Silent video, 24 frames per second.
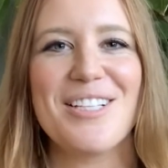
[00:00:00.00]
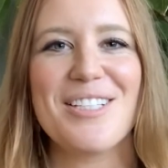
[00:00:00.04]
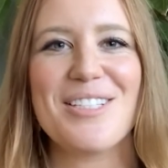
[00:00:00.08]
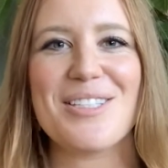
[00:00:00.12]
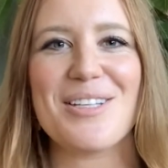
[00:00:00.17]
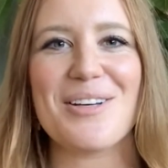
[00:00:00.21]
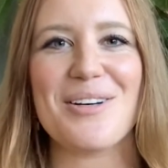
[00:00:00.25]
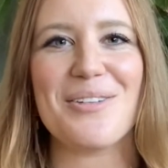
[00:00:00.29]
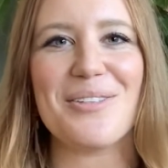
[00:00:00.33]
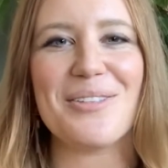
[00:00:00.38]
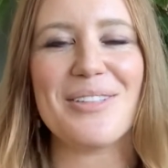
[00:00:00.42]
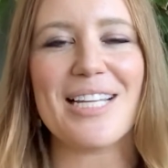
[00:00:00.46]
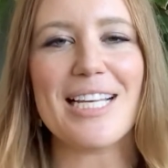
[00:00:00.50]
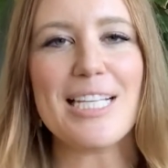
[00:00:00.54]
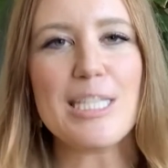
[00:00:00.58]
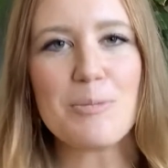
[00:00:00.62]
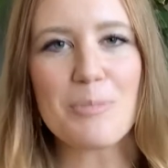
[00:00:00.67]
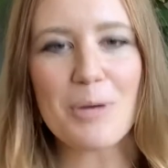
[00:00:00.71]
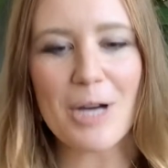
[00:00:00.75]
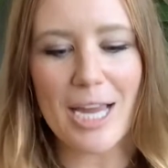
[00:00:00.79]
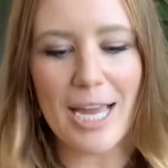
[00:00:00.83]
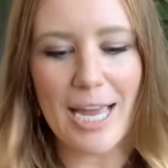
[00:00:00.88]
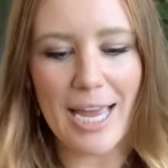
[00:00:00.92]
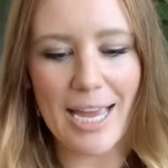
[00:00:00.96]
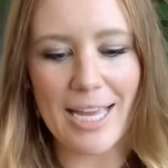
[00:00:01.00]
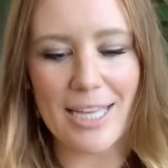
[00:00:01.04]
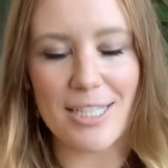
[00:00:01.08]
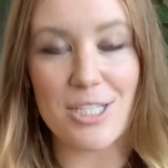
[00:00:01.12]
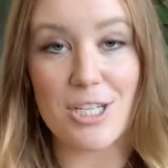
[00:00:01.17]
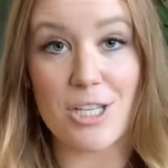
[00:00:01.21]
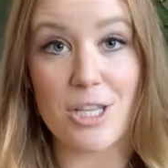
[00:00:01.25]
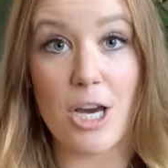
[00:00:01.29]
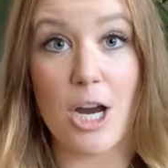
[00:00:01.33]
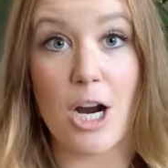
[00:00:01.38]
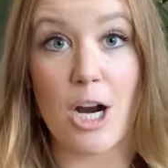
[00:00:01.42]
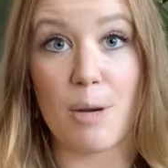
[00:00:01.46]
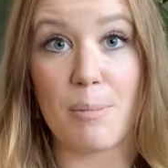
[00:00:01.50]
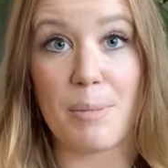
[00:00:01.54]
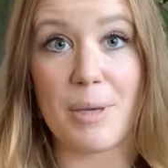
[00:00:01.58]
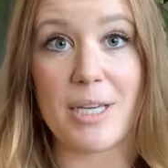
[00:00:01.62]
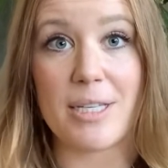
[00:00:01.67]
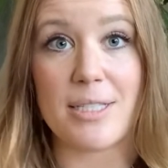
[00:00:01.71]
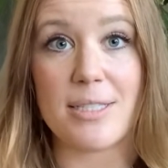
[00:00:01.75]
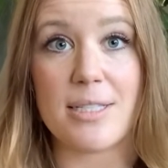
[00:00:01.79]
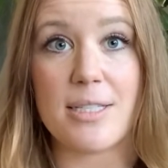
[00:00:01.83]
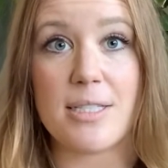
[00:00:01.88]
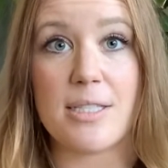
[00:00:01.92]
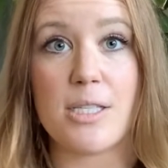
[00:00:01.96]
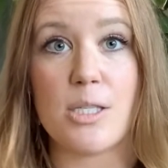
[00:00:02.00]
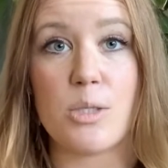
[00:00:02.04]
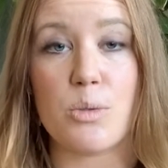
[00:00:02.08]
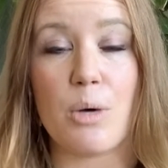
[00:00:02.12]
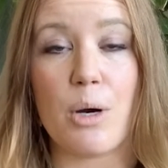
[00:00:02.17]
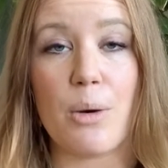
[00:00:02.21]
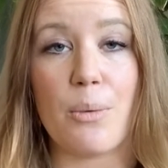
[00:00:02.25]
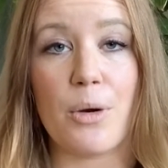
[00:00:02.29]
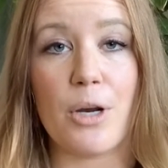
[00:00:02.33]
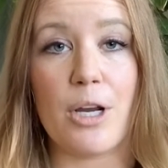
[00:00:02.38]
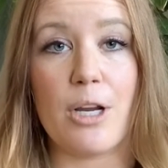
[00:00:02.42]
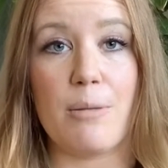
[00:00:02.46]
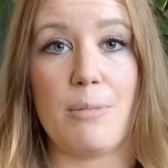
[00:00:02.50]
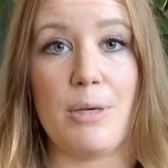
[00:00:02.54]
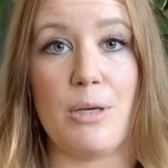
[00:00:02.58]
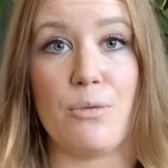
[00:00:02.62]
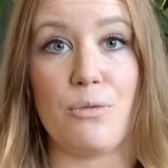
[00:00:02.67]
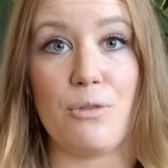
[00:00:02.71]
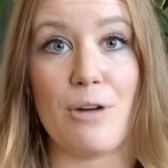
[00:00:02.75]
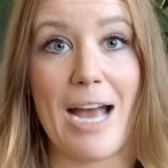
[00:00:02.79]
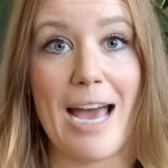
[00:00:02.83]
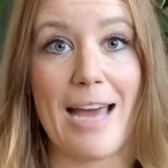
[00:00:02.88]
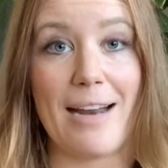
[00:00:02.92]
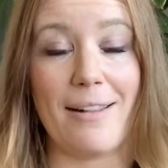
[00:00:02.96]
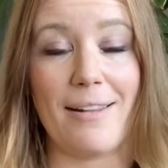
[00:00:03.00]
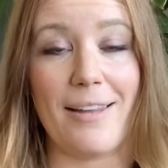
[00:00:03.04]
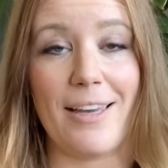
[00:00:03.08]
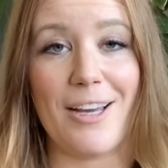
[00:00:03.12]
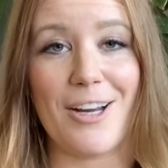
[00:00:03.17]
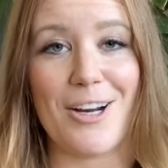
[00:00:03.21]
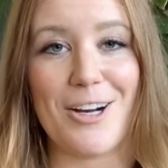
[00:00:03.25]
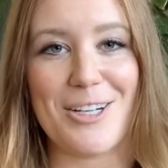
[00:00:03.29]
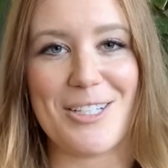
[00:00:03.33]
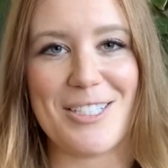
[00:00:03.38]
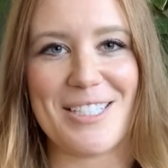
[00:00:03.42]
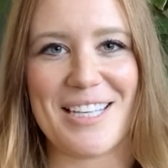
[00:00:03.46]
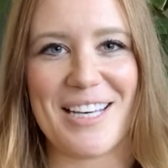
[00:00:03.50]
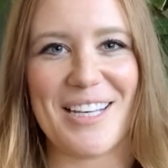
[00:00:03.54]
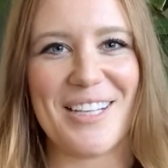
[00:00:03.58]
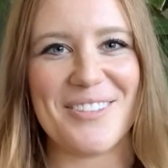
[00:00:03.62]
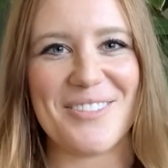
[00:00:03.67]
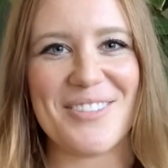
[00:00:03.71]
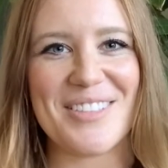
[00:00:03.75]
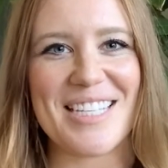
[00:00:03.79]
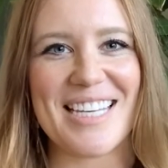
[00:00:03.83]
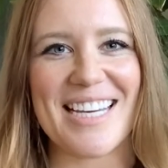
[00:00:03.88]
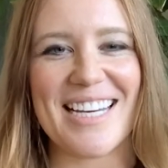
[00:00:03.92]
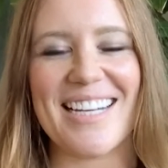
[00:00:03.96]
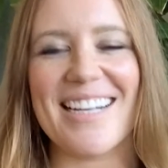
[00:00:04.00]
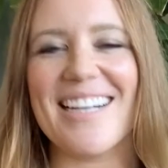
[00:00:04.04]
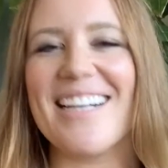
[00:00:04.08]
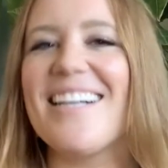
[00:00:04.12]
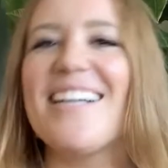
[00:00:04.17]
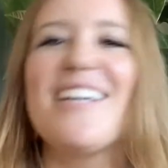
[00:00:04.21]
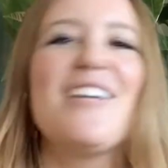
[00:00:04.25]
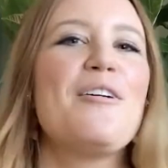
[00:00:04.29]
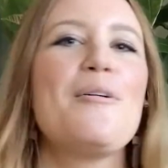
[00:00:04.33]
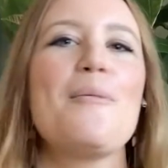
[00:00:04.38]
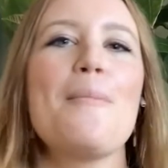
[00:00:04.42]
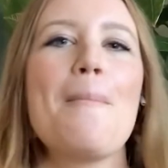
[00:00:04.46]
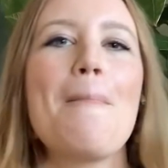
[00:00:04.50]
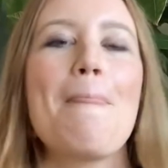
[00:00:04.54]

So let's bring a hand to the heart because this is where we're gonna be rattling ourselves here.